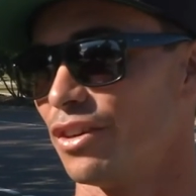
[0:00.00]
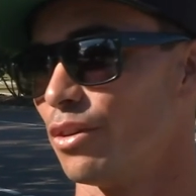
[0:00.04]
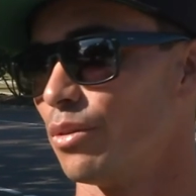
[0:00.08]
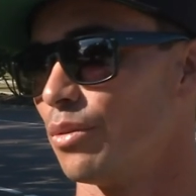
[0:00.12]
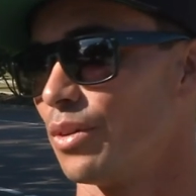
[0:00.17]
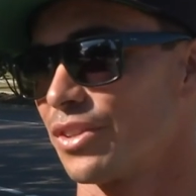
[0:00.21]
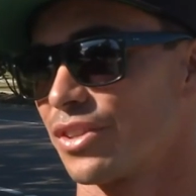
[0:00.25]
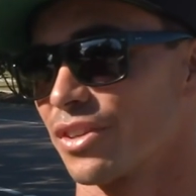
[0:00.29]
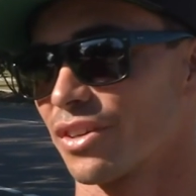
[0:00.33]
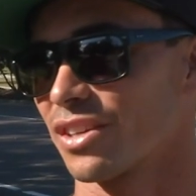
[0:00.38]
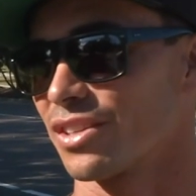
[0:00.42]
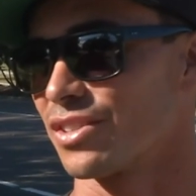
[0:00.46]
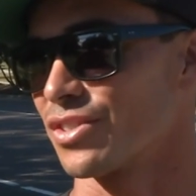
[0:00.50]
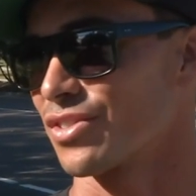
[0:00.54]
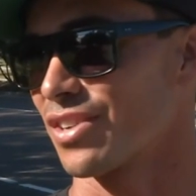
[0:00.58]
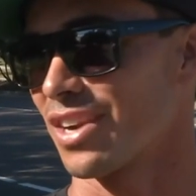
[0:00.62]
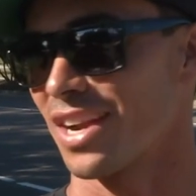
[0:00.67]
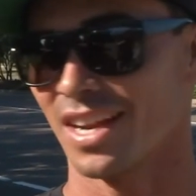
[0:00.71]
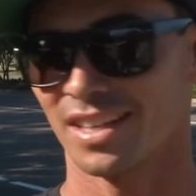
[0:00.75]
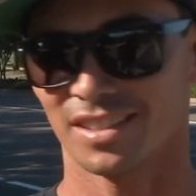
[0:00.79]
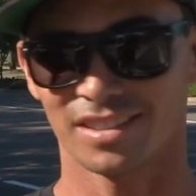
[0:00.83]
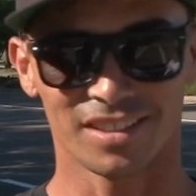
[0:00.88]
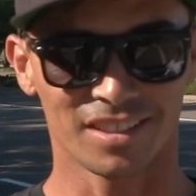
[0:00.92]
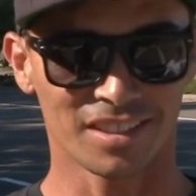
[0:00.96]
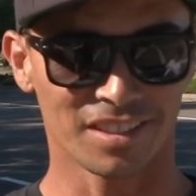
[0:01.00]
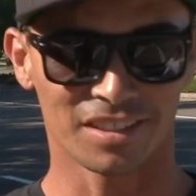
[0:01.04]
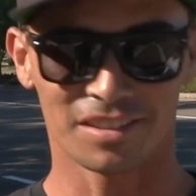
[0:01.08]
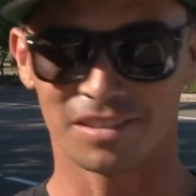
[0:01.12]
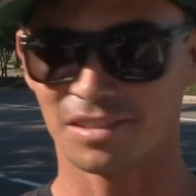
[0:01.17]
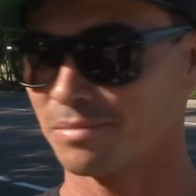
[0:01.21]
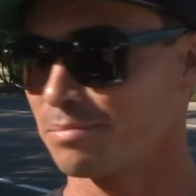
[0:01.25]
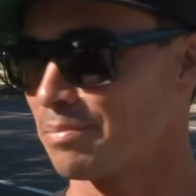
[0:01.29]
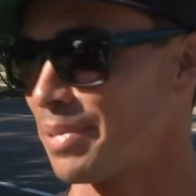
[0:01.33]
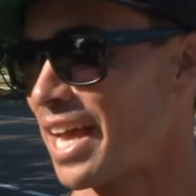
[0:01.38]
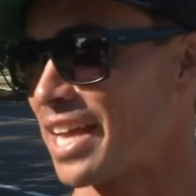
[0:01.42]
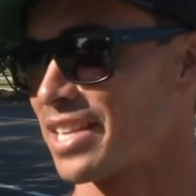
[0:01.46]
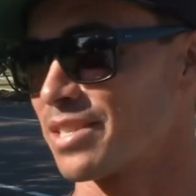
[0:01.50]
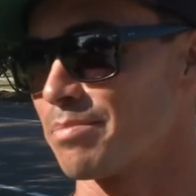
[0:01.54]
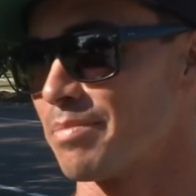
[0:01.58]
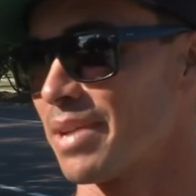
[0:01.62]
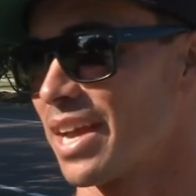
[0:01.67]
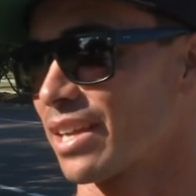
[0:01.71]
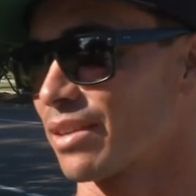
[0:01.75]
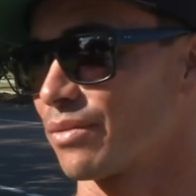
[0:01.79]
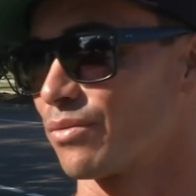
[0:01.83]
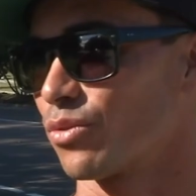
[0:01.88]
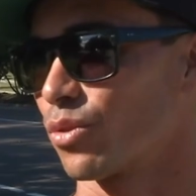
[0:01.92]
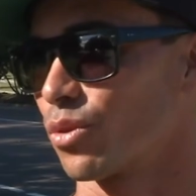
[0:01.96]
know what they're contracting and passing
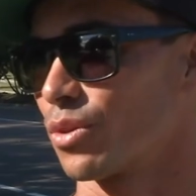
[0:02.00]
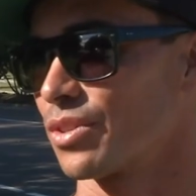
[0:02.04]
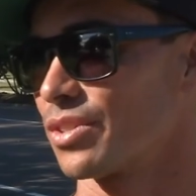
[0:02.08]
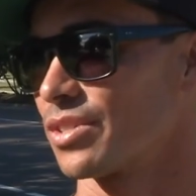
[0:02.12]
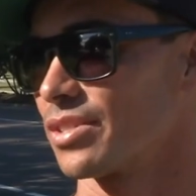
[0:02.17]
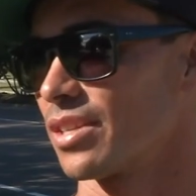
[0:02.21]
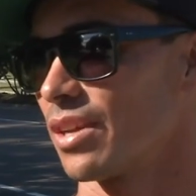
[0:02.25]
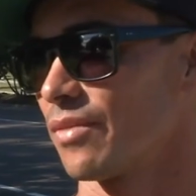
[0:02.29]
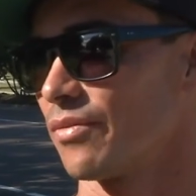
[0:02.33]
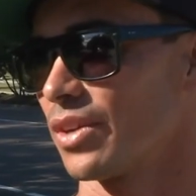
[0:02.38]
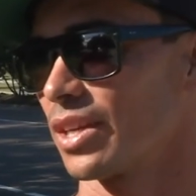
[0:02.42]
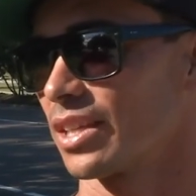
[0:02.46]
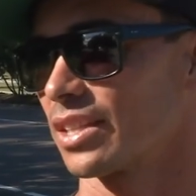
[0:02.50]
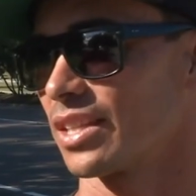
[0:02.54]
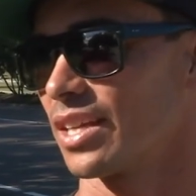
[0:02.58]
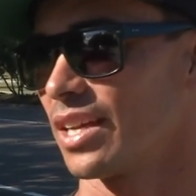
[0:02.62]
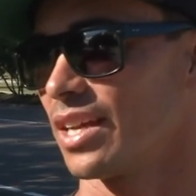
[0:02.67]
back and forth and stuff like